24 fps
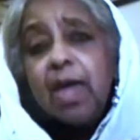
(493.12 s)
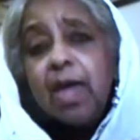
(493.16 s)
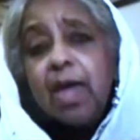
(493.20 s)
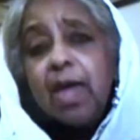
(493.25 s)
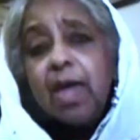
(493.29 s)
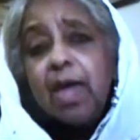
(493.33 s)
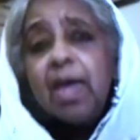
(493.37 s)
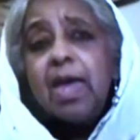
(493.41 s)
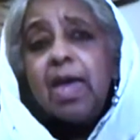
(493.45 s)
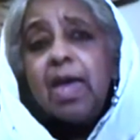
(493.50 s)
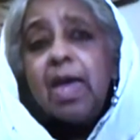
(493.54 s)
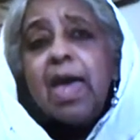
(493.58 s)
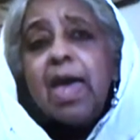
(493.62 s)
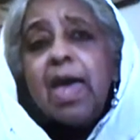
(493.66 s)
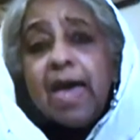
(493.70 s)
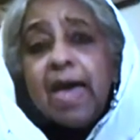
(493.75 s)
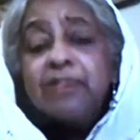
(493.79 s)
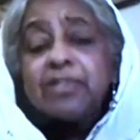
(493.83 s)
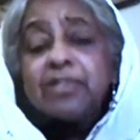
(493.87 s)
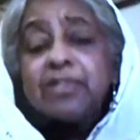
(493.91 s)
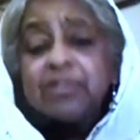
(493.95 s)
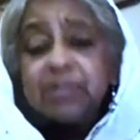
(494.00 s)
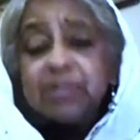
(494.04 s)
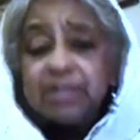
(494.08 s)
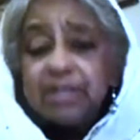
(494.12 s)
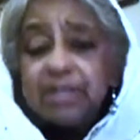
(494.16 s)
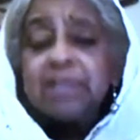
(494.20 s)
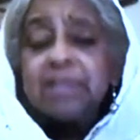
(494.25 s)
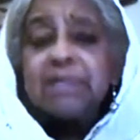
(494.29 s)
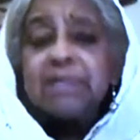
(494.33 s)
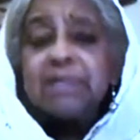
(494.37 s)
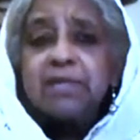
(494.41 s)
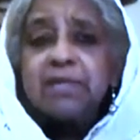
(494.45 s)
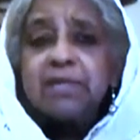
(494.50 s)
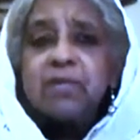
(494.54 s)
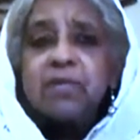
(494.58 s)
Actually, it
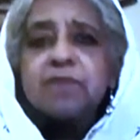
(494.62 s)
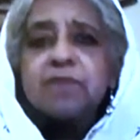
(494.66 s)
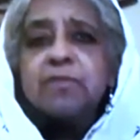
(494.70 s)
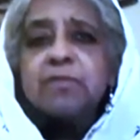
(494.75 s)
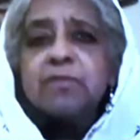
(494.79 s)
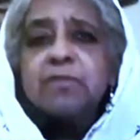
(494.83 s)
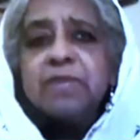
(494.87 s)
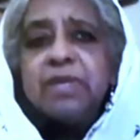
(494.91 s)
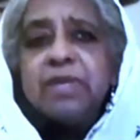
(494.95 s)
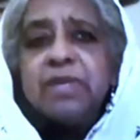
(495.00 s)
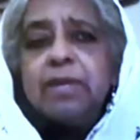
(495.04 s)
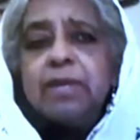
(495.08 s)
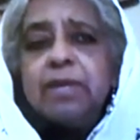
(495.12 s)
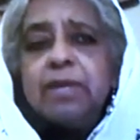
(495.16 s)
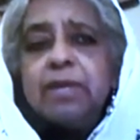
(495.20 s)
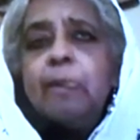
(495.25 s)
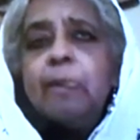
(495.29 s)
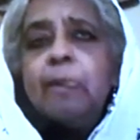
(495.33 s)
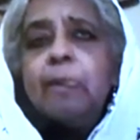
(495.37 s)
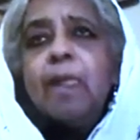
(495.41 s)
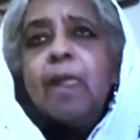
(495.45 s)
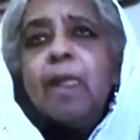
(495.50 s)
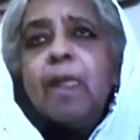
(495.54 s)
did work for me,